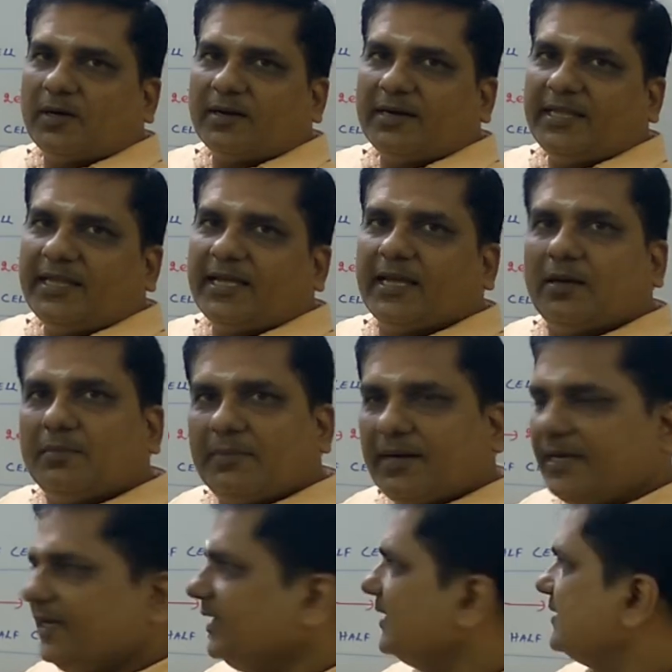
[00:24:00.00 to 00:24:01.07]
bar nickel
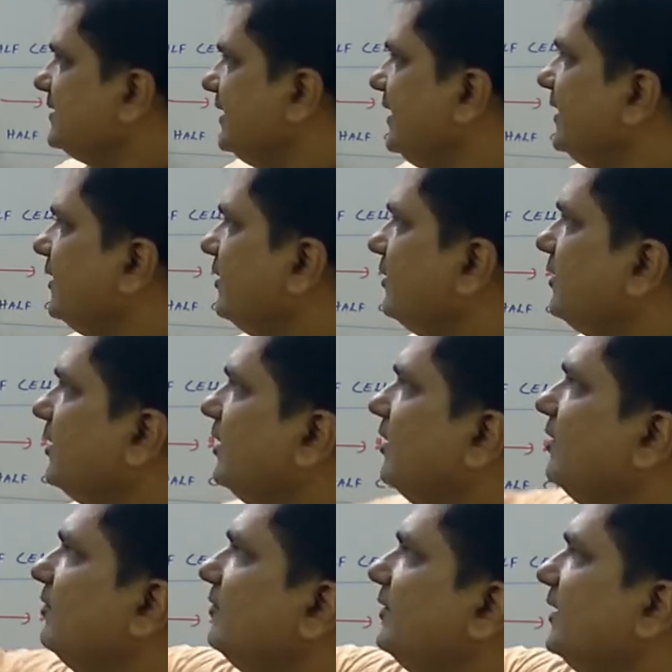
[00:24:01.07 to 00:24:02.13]
minus E naught
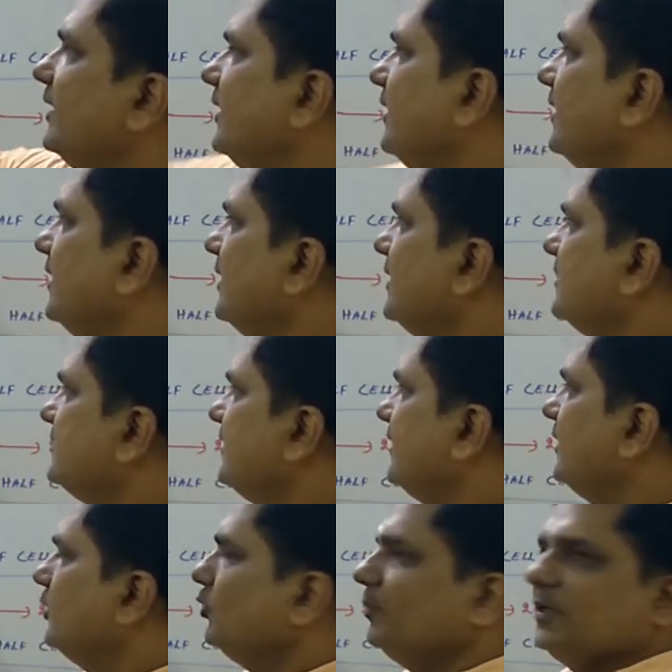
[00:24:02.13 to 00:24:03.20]
of
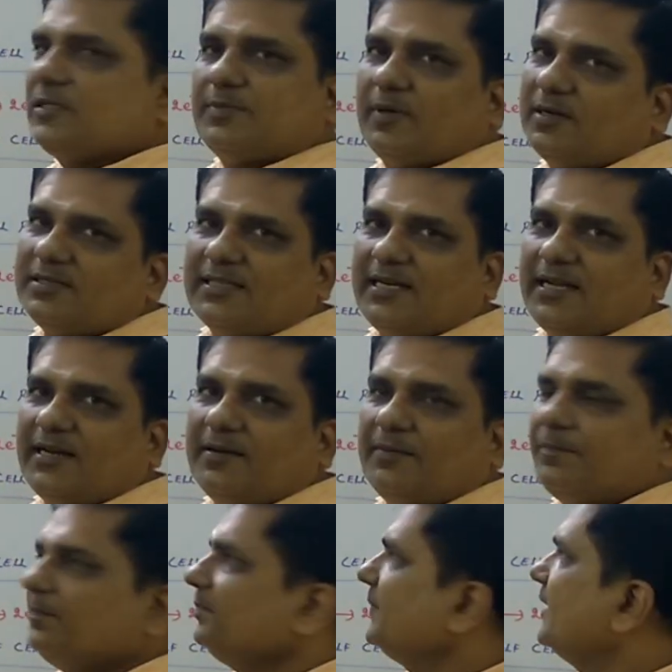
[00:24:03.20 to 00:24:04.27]
Zn2 plus bar
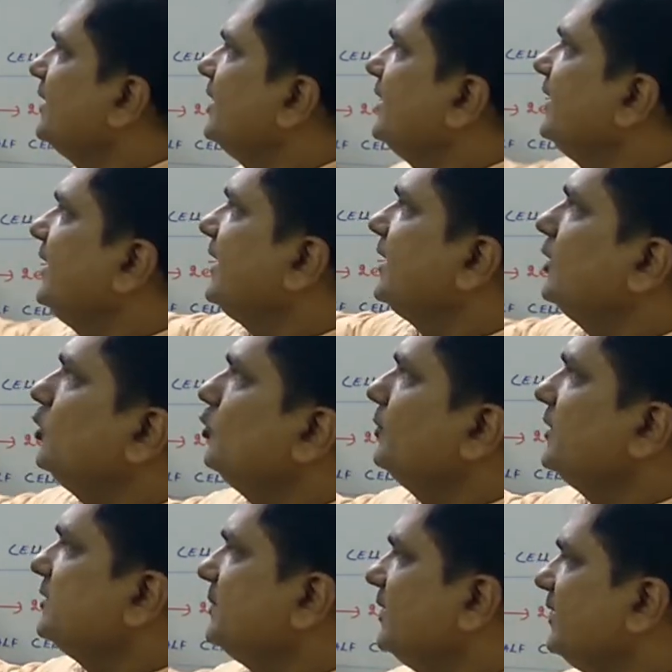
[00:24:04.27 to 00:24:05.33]
Zn. Nickel 2
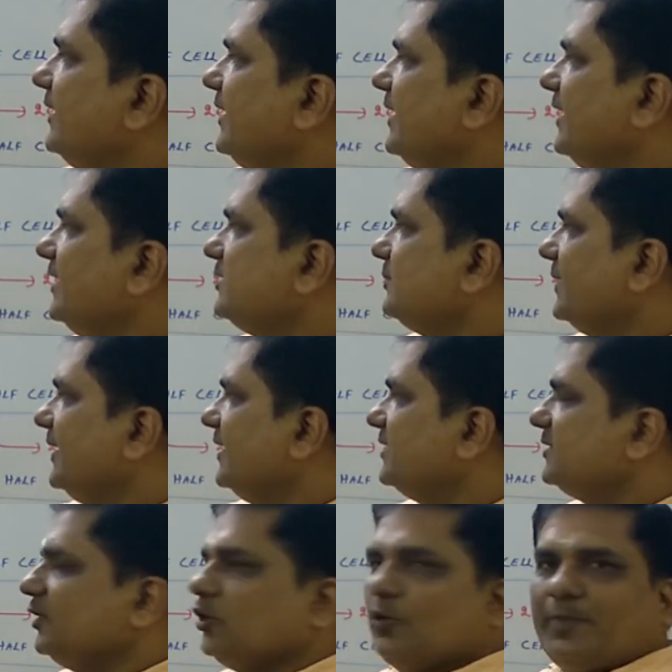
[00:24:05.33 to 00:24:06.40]
plus bar nickel is
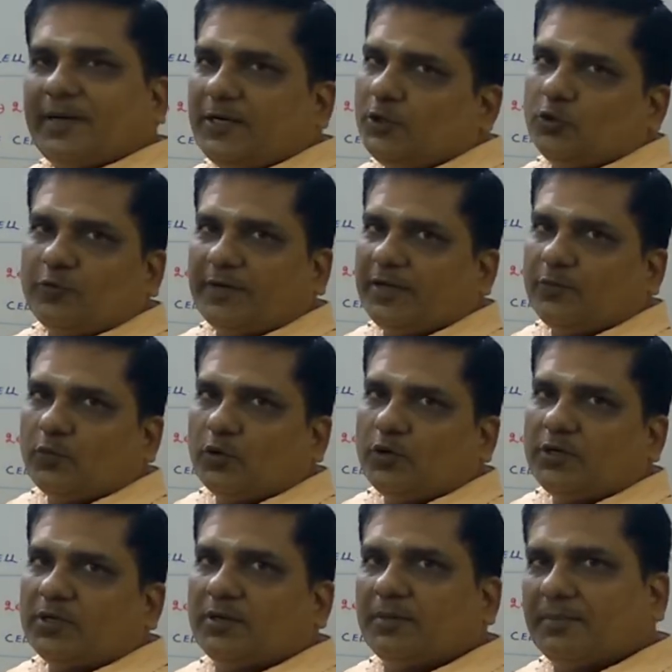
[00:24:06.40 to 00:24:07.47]
minus 0.25
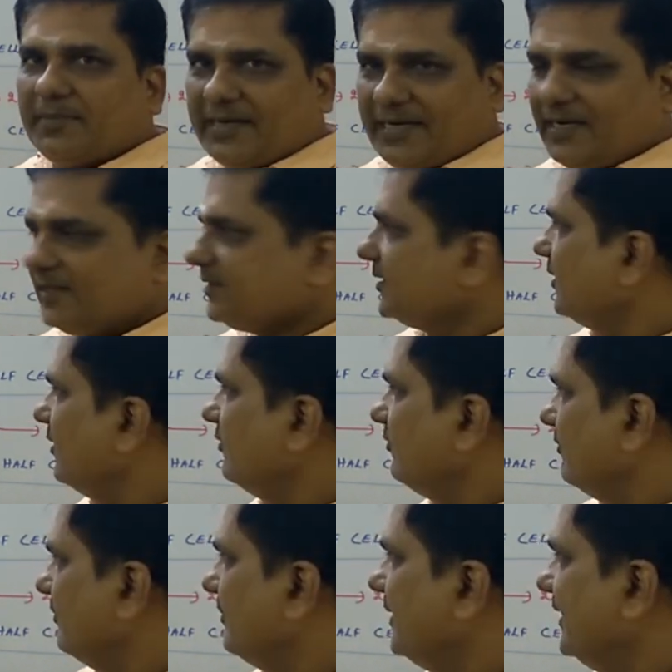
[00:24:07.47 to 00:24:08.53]
volt. Minus
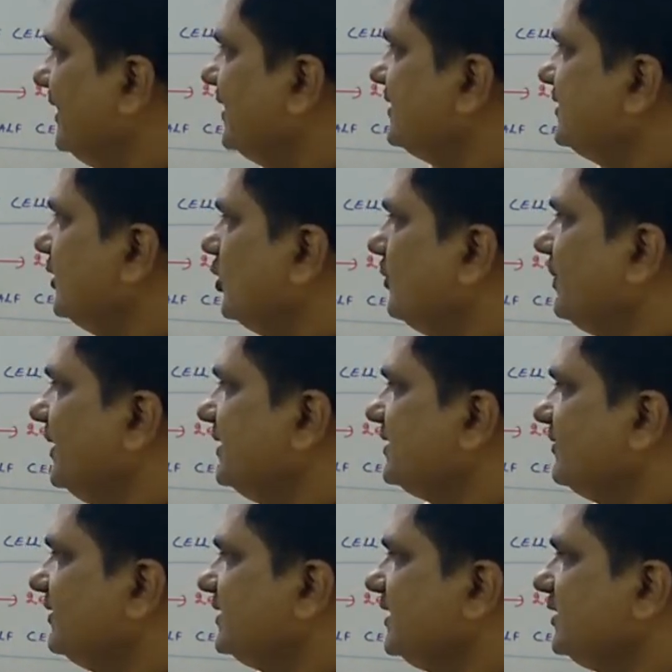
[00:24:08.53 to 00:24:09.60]
of minus
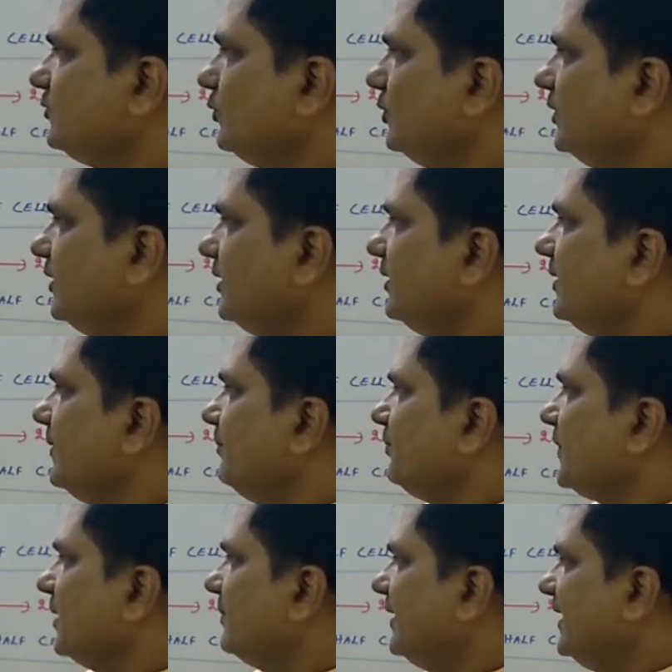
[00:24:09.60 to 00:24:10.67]
0.76 volt.
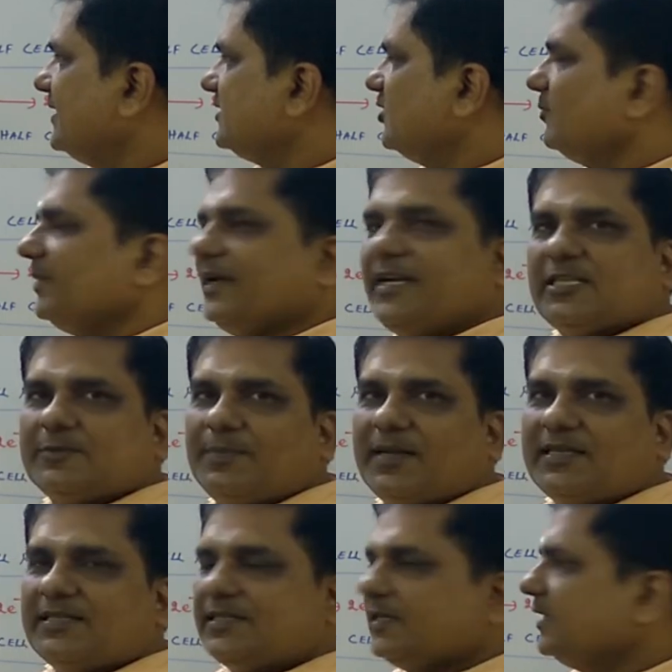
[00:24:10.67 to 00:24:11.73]
Minus of minus
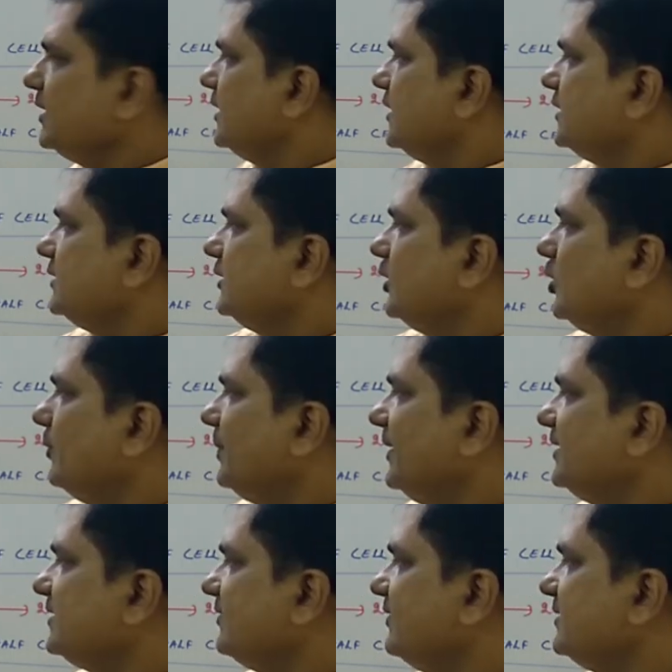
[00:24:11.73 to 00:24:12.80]
plus
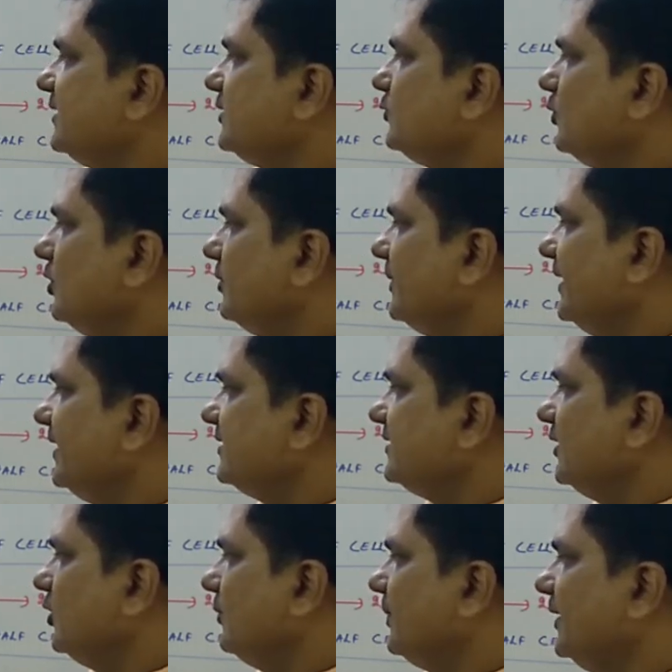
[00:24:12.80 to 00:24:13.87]
0.76 volt minus
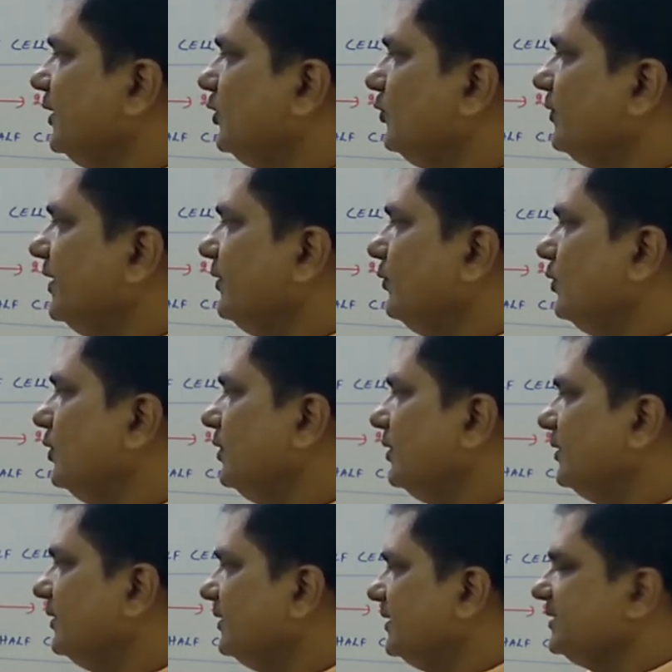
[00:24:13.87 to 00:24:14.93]
0.25
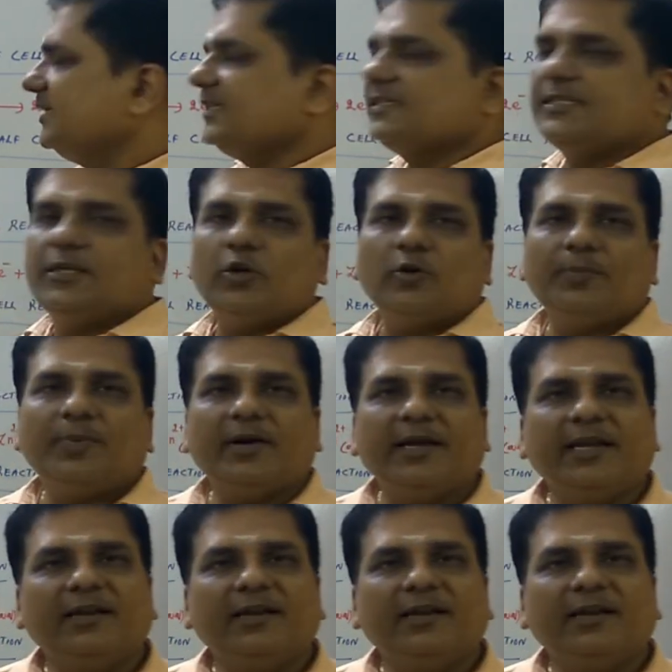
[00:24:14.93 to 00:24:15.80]
volt. This is 0.